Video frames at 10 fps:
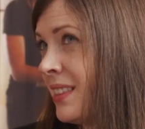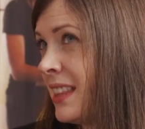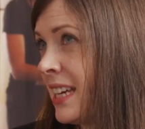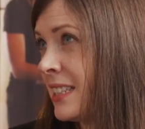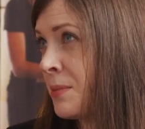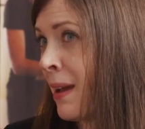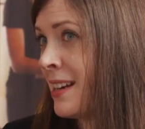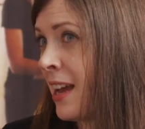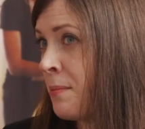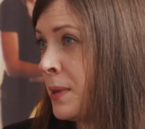things
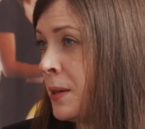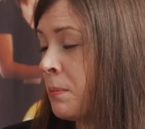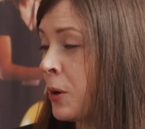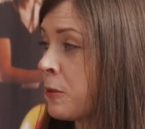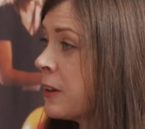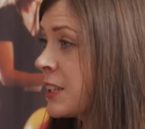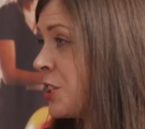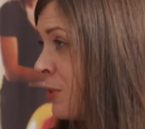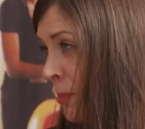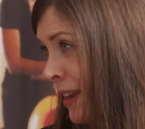might not be
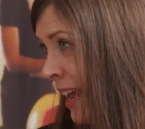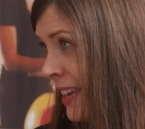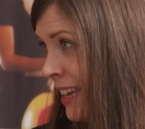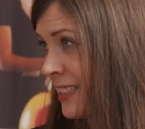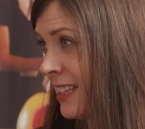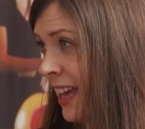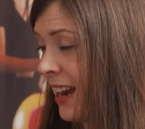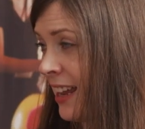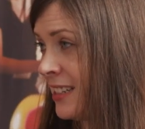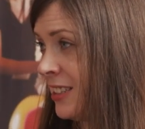perfect, or we might not get to
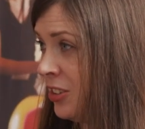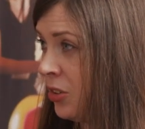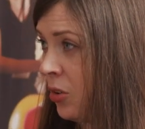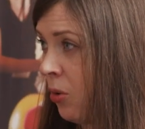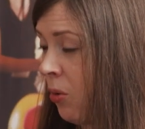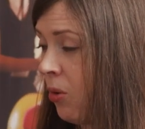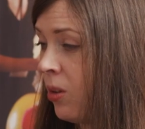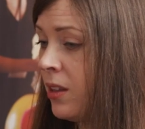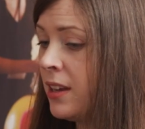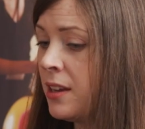that ideal
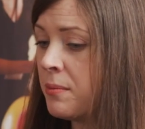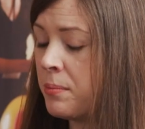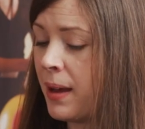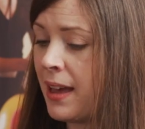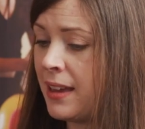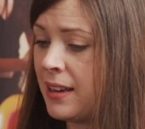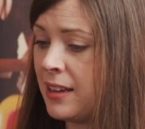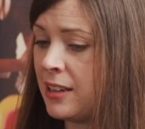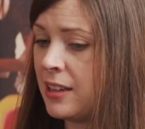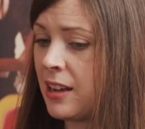goal, but
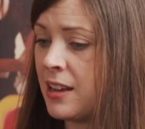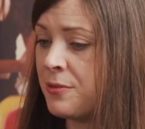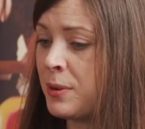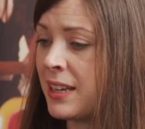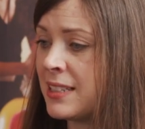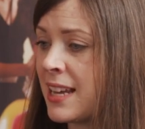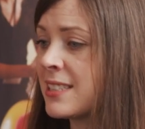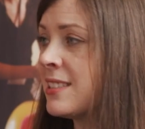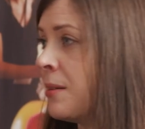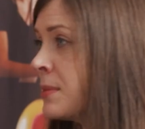if we can
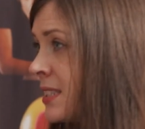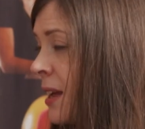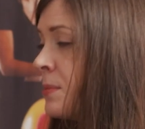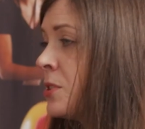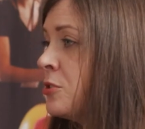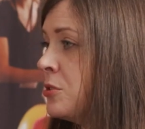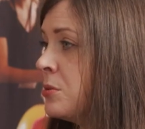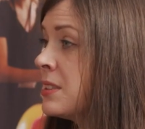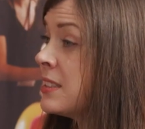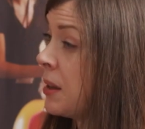take some steps or
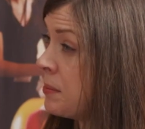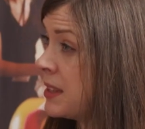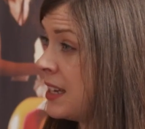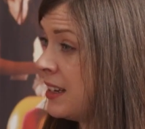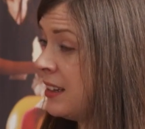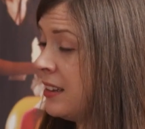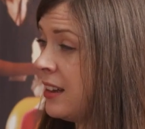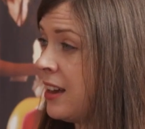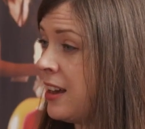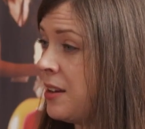do
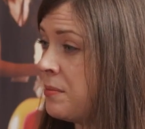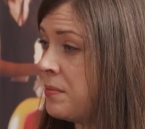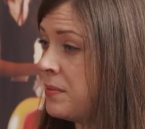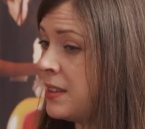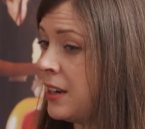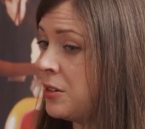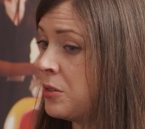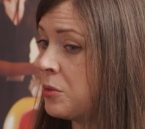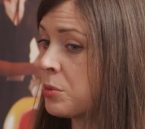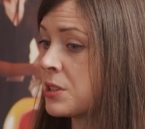something,
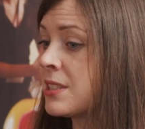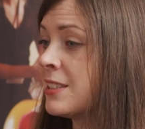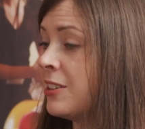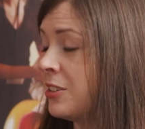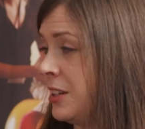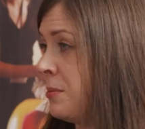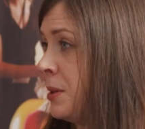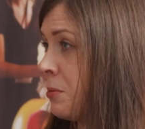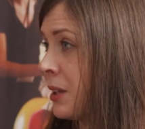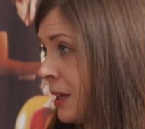then we're still going to
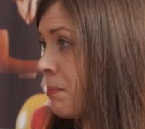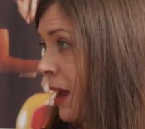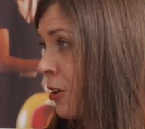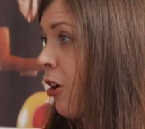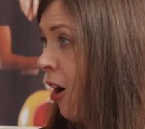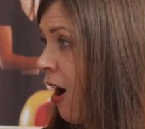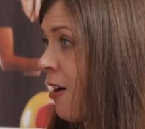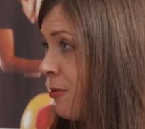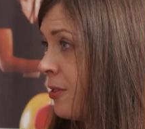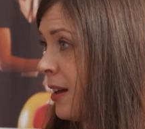be really better
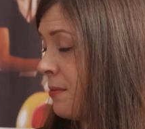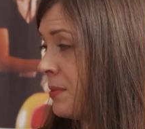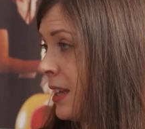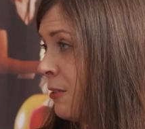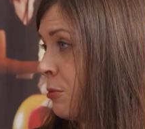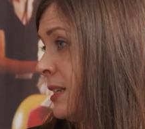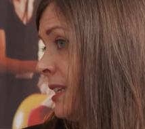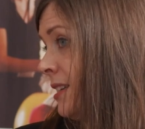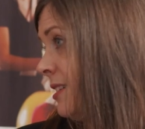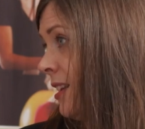off than if we
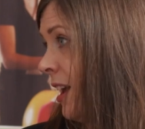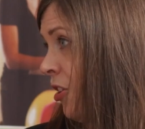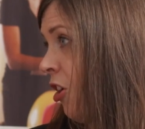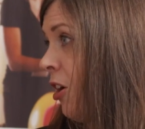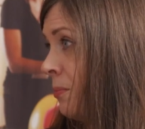didn't at all.